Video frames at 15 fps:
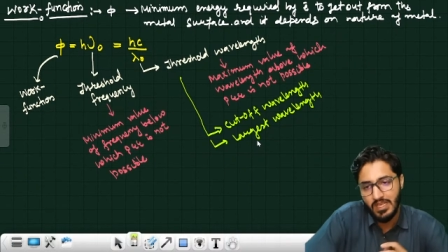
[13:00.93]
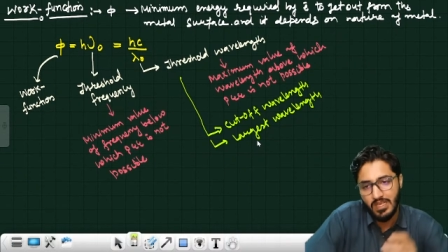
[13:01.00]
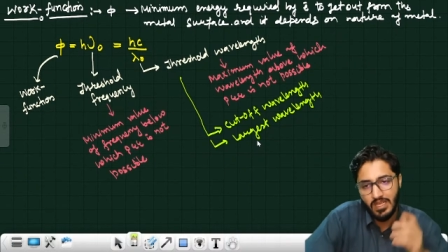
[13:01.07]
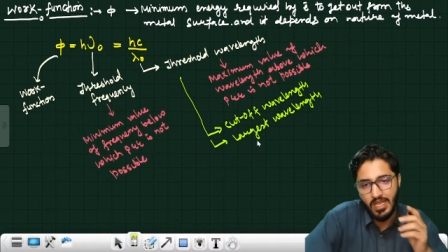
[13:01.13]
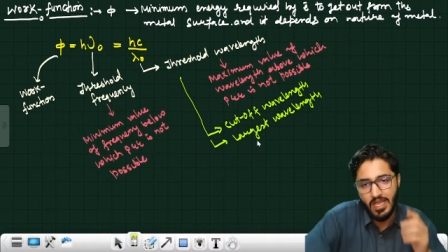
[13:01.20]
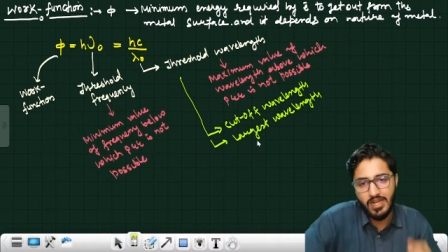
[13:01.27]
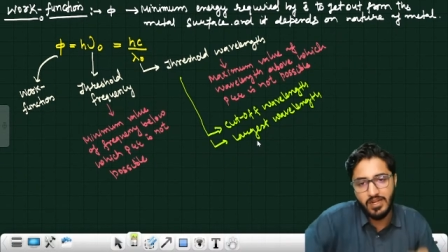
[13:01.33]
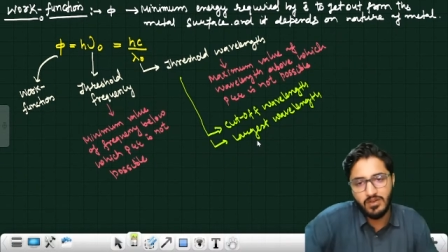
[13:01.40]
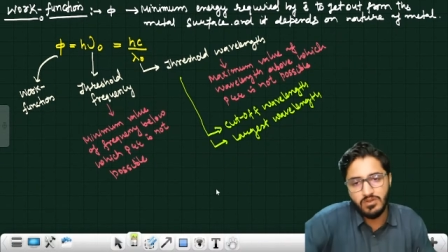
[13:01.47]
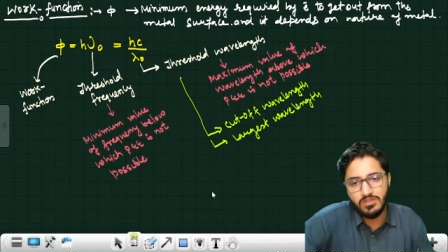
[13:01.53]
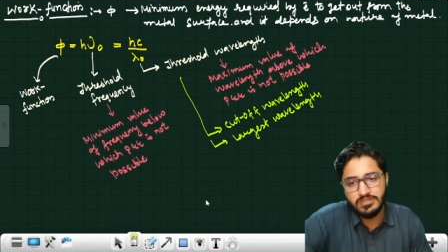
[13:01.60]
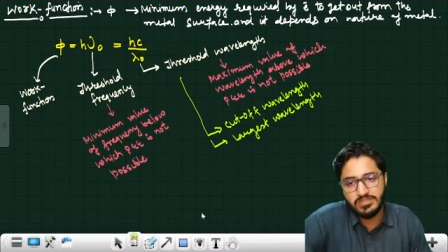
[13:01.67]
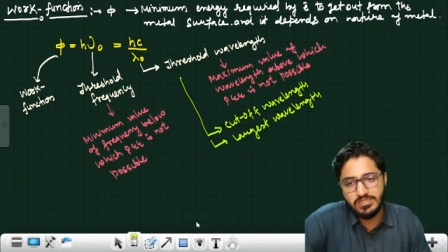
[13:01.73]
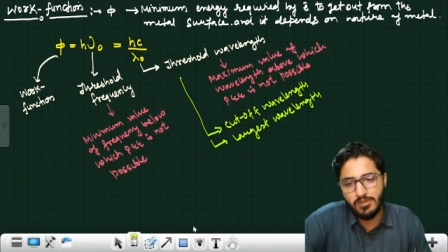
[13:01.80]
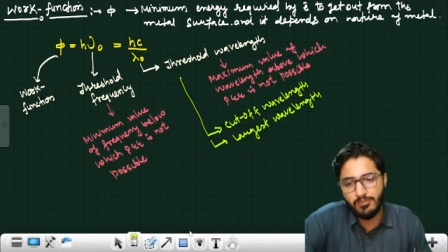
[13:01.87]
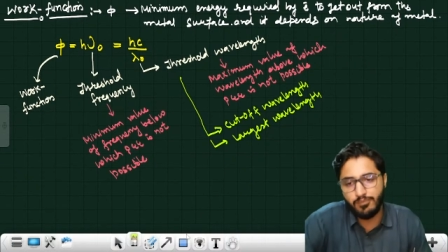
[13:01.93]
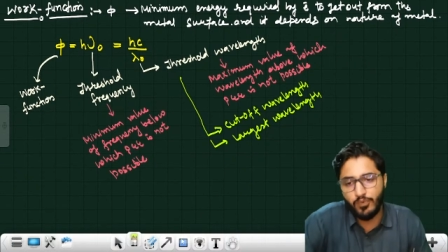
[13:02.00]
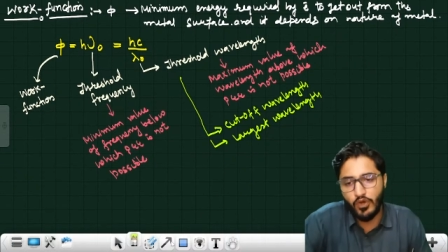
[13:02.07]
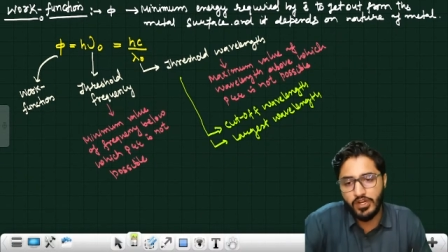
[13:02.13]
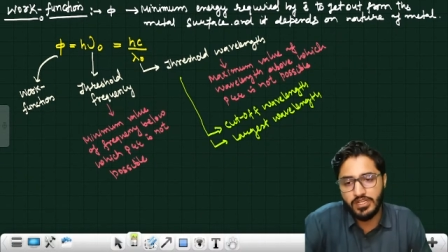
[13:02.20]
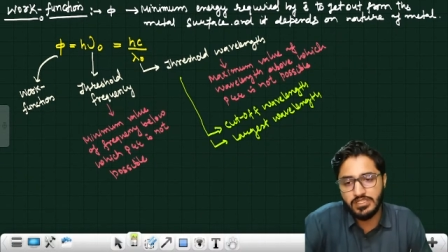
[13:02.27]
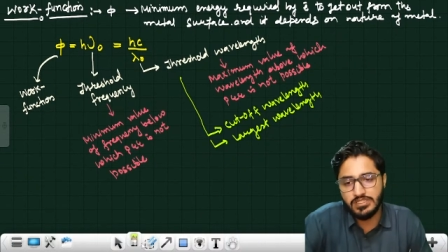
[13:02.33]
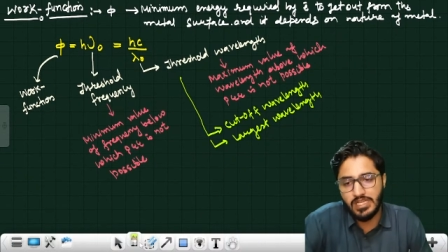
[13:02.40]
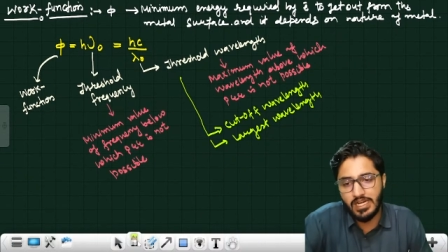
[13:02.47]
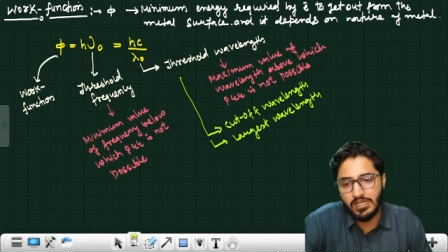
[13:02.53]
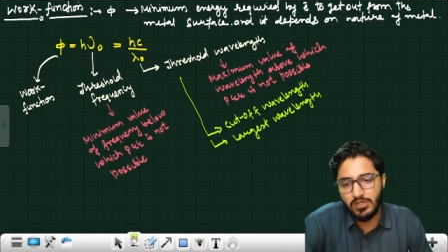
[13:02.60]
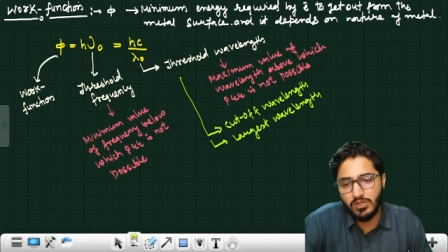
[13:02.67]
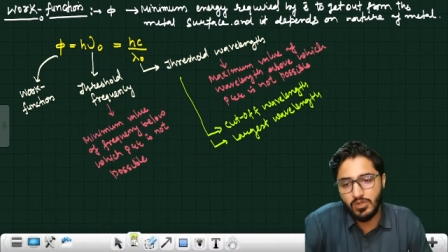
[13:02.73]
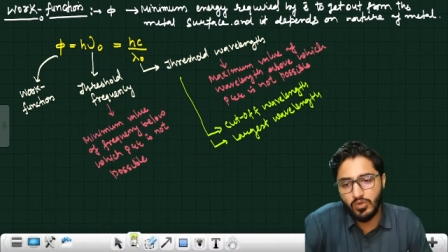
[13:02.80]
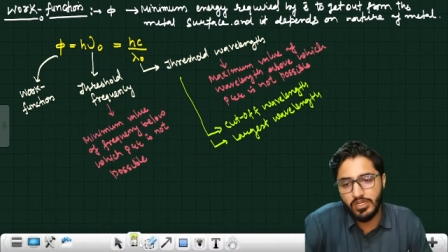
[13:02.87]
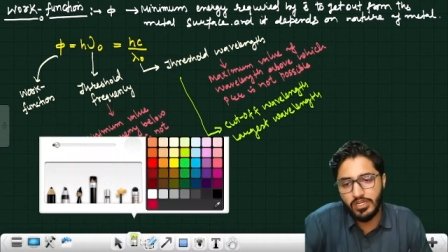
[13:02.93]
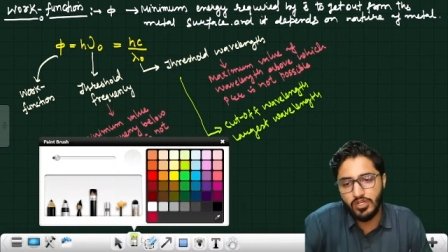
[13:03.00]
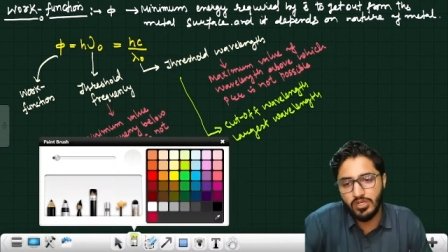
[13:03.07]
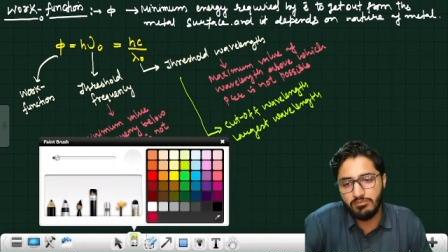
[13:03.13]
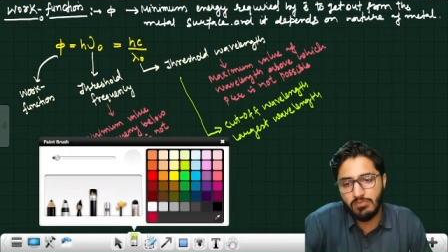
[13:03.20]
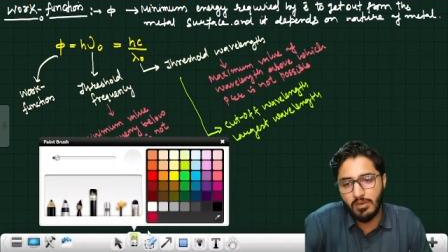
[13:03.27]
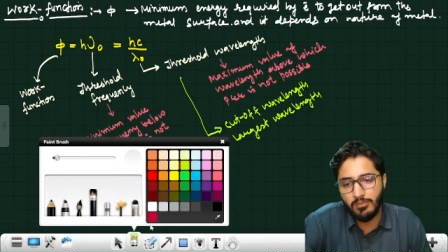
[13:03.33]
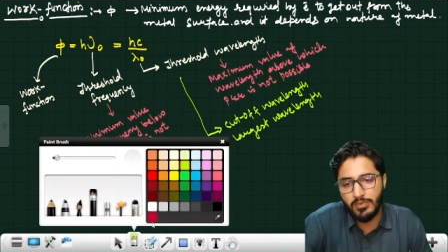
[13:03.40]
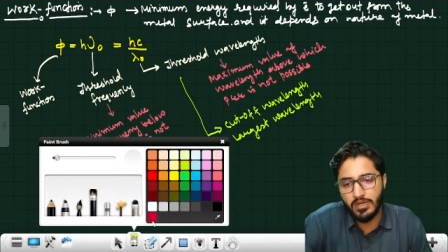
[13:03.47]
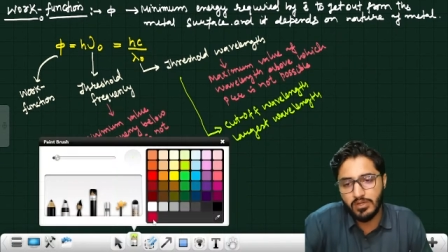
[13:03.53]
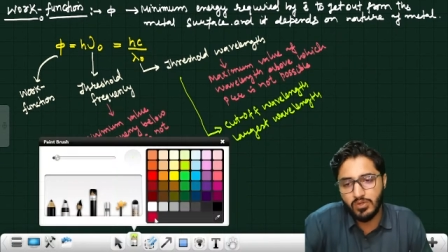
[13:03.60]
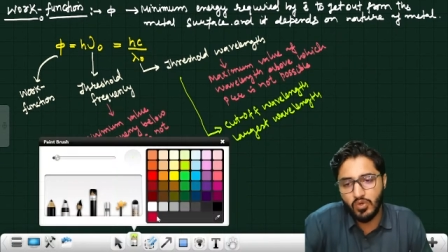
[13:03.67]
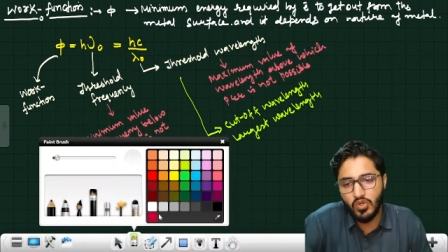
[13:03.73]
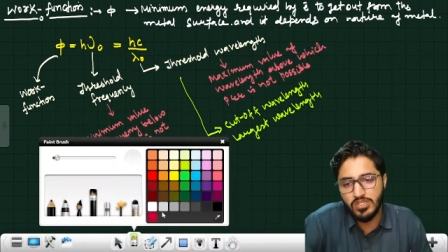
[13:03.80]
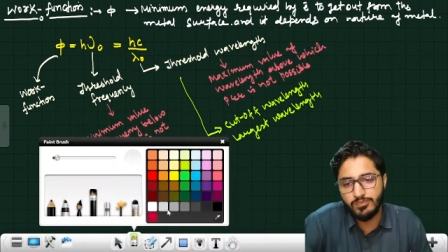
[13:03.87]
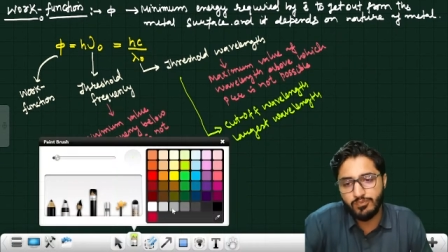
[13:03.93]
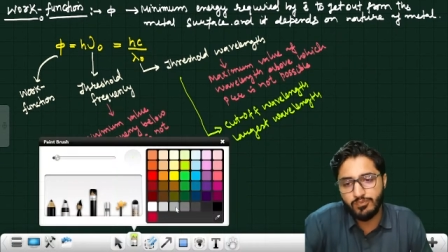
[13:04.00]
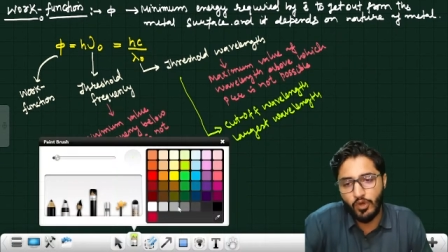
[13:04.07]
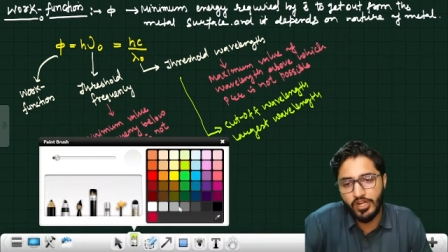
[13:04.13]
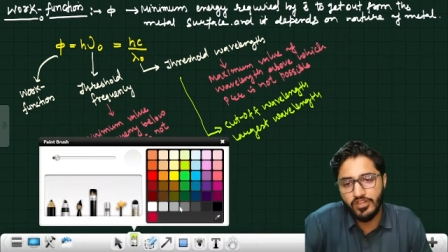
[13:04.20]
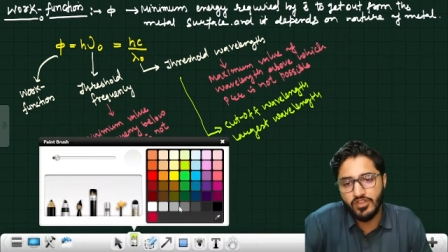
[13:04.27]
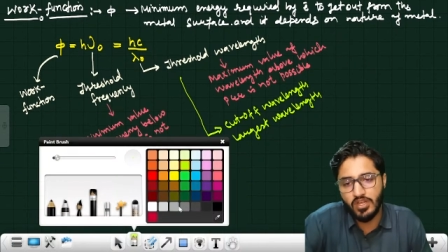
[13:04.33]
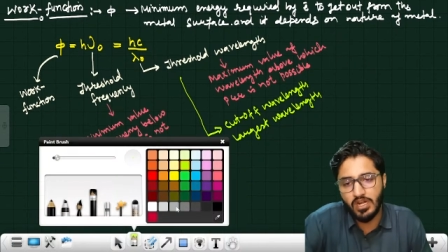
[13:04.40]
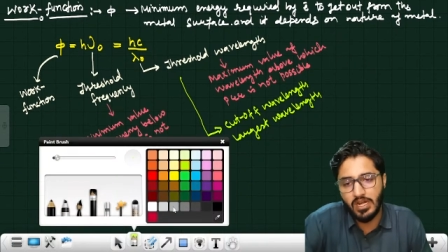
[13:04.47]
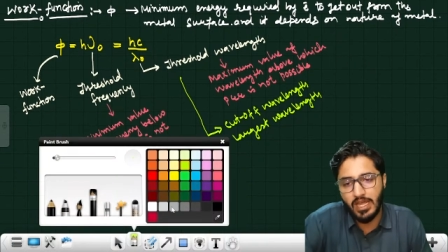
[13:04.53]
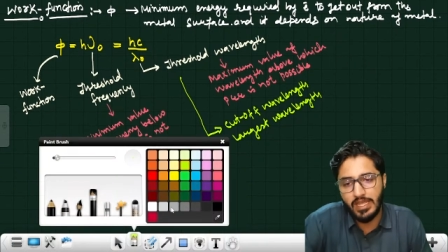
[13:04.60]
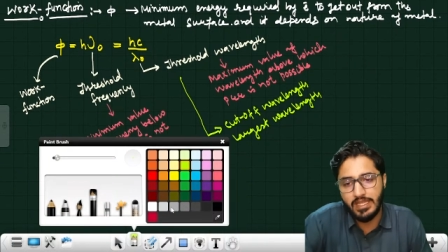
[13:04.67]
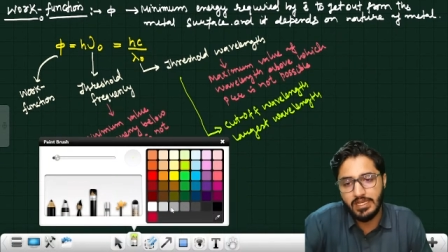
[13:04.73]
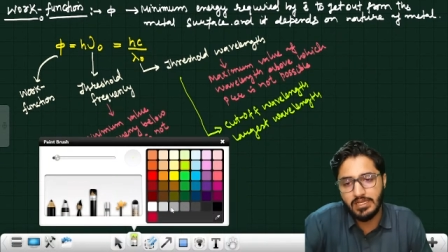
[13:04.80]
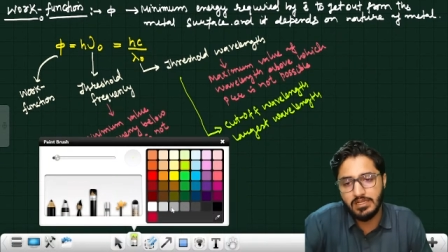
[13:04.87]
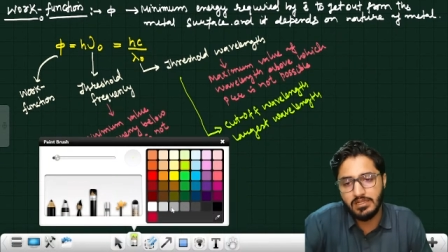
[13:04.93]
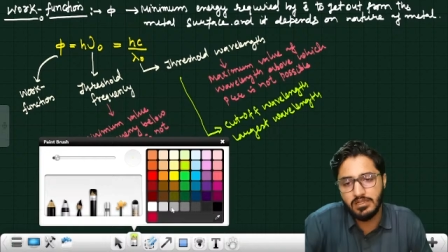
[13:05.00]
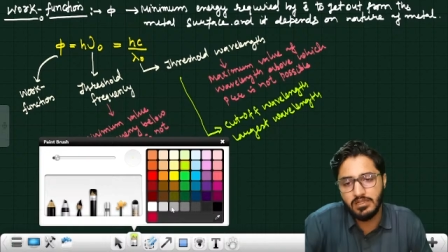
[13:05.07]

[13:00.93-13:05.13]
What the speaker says: And some points that you need to remember, those points are like,